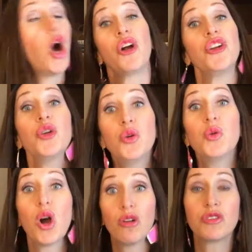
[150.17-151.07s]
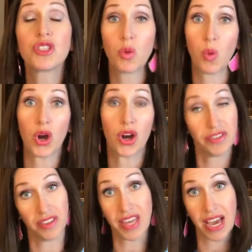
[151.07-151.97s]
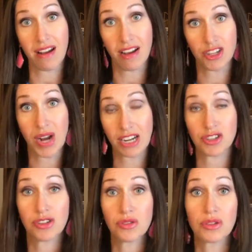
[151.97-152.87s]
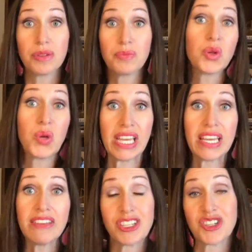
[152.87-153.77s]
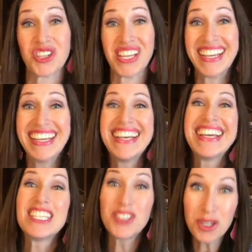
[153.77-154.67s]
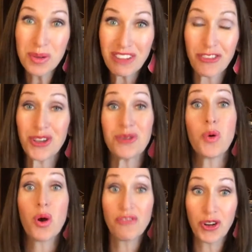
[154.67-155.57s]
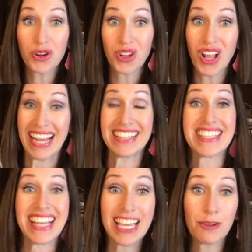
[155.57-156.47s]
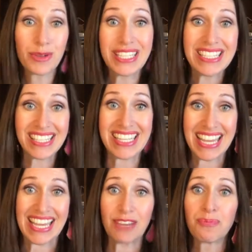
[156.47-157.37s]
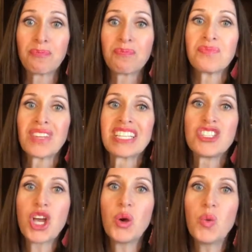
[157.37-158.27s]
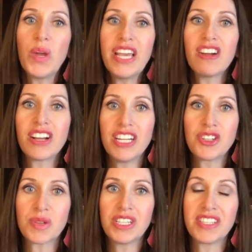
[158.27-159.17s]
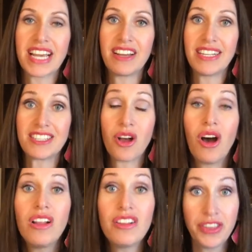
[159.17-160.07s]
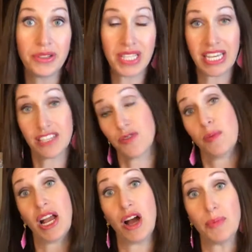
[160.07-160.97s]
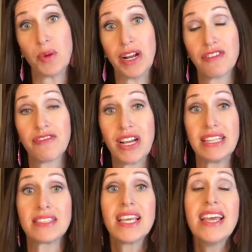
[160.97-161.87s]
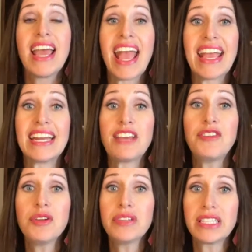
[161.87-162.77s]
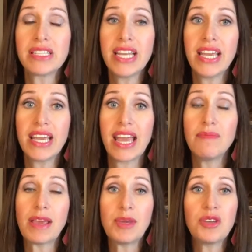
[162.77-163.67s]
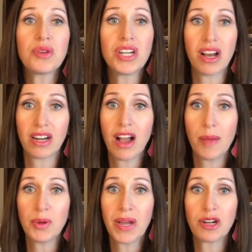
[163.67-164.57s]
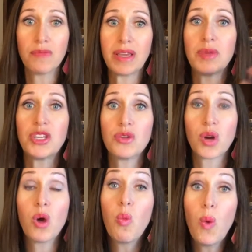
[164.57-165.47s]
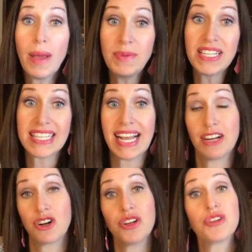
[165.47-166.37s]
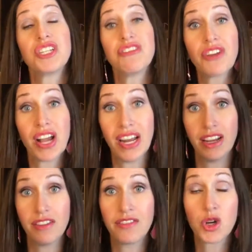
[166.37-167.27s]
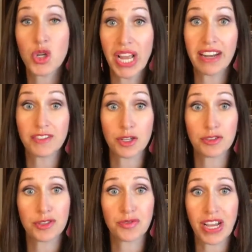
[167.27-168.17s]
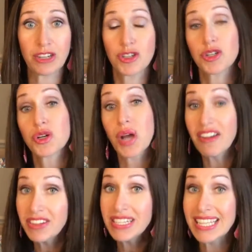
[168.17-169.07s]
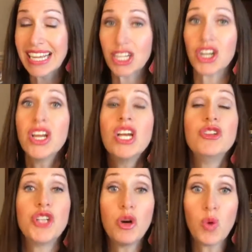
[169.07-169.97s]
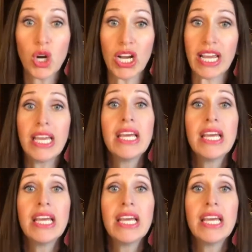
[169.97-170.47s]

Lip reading: on who owns the work that contractor or employee eventually is doing for you or for your clients? That can get really sticky. So we are going to drill down into all of those things for my copywriter friends. And if you're listening and maybe you are not a copywriter, maybe you are a web designer, you're a different kind of creative service providers, you're a graphic designer, don't worry.